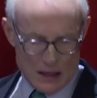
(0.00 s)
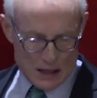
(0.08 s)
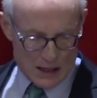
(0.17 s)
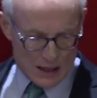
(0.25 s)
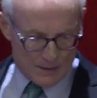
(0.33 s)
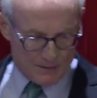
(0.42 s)

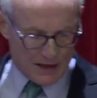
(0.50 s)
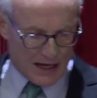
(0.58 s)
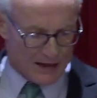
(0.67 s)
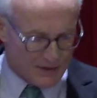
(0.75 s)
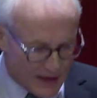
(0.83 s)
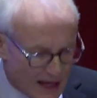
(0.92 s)

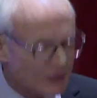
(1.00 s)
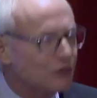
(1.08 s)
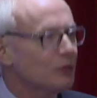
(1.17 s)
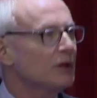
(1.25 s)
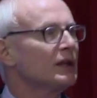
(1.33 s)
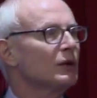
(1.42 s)
And
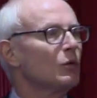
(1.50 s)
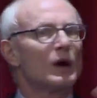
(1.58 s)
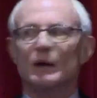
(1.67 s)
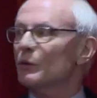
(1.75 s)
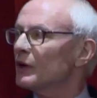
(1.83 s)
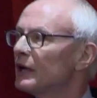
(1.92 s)
that's really
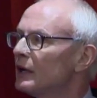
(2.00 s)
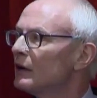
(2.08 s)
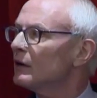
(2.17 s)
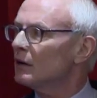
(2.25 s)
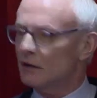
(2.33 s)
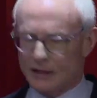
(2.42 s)
why we're
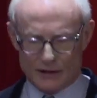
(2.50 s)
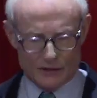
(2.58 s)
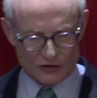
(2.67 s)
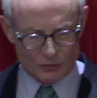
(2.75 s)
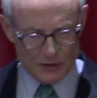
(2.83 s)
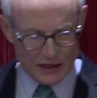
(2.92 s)
here in
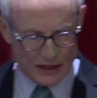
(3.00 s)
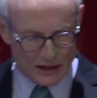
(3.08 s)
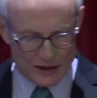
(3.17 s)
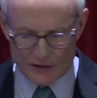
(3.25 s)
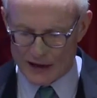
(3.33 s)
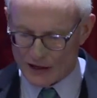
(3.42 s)
this
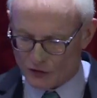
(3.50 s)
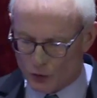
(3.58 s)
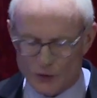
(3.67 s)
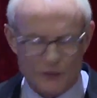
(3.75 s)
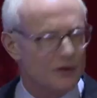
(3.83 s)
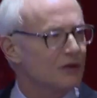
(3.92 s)
meeting, and
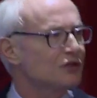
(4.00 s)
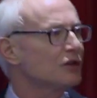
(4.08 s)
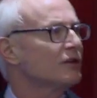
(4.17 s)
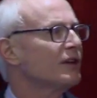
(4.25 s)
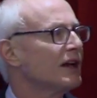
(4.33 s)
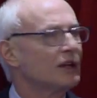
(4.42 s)
that's what the
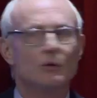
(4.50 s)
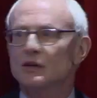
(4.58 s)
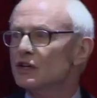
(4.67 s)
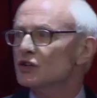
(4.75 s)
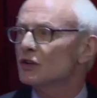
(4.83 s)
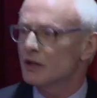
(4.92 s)
Shared Value
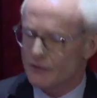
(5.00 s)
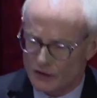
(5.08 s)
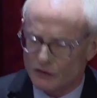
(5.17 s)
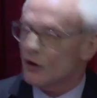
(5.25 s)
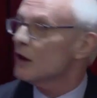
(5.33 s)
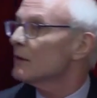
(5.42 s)
Initiative
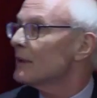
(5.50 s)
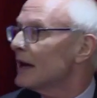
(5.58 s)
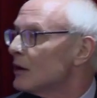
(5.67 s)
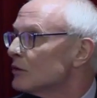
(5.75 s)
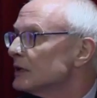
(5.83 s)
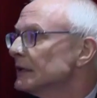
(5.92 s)
is all
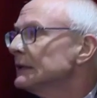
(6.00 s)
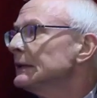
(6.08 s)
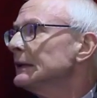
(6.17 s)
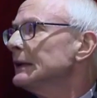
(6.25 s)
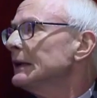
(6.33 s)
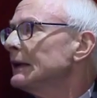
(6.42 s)
about.
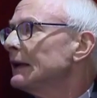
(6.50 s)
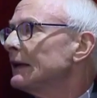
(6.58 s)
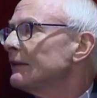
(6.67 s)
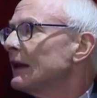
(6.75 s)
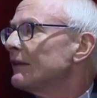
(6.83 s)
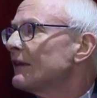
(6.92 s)

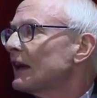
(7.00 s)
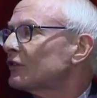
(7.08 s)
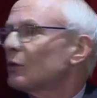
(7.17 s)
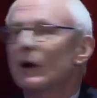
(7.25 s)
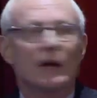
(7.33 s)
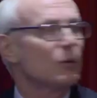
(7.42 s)
And
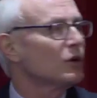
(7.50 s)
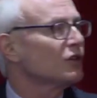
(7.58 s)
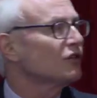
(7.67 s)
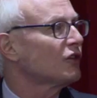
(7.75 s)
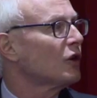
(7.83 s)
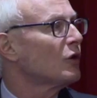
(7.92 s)
that's why we're
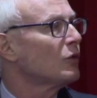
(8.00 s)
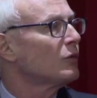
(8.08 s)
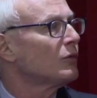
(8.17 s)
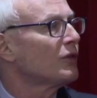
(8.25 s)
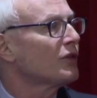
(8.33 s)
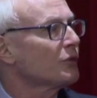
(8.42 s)
so
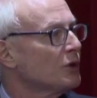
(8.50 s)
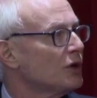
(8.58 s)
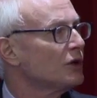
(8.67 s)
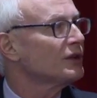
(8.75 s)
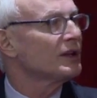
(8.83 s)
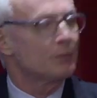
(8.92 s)

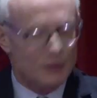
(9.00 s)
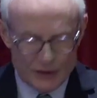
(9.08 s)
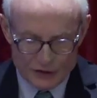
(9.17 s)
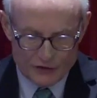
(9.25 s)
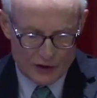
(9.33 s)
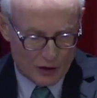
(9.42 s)
thrilled and
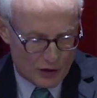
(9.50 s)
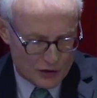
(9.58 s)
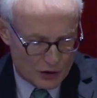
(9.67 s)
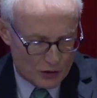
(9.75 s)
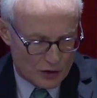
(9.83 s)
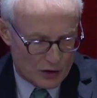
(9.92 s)
pleased that
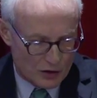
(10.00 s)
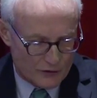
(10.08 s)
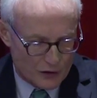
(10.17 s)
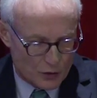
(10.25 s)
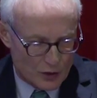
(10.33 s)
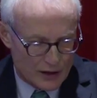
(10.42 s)
all
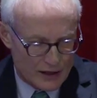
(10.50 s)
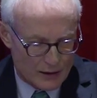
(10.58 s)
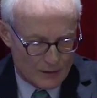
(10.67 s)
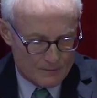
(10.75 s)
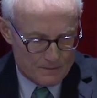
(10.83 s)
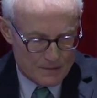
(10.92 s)
of you are here.